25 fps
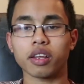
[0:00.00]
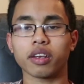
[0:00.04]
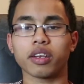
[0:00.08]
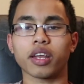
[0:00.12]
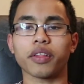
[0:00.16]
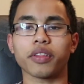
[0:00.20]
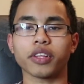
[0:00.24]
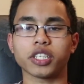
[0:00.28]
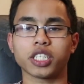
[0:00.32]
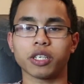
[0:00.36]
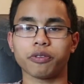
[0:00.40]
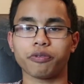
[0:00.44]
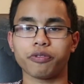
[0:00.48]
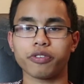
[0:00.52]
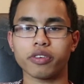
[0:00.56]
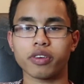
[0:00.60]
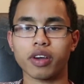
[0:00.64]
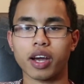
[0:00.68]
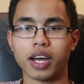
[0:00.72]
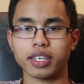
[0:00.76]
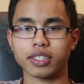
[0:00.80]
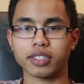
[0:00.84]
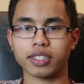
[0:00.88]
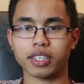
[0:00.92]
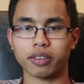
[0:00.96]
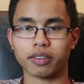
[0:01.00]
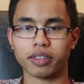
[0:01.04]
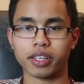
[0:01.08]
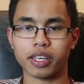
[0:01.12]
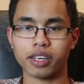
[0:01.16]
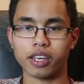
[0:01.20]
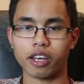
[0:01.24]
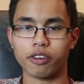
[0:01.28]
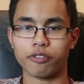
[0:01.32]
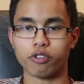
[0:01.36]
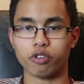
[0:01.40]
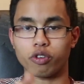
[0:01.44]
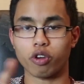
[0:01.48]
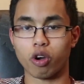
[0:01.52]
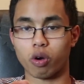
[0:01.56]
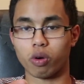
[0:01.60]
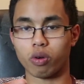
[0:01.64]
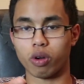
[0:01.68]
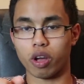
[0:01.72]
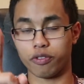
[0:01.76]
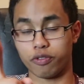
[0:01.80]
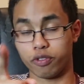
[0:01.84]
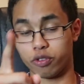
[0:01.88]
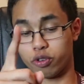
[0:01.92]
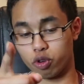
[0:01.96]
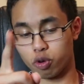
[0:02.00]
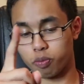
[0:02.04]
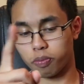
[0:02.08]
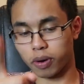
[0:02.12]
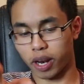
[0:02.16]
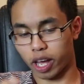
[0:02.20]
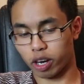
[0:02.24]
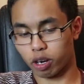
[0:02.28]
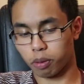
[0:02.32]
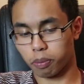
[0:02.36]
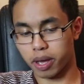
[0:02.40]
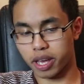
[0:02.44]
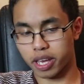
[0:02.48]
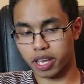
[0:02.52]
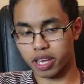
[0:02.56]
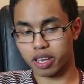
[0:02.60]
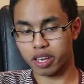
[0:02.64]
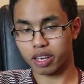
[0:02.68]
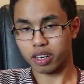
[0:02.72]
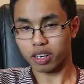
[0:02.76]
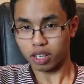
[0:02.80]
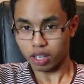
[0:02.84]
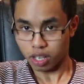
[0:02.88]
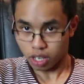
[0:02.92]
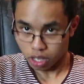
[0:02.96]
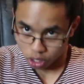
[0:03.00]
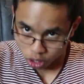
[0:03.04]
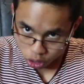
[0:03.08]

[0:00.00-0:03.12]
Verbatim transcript: Another tip for you guys out there, if you go, if you do plan on making it,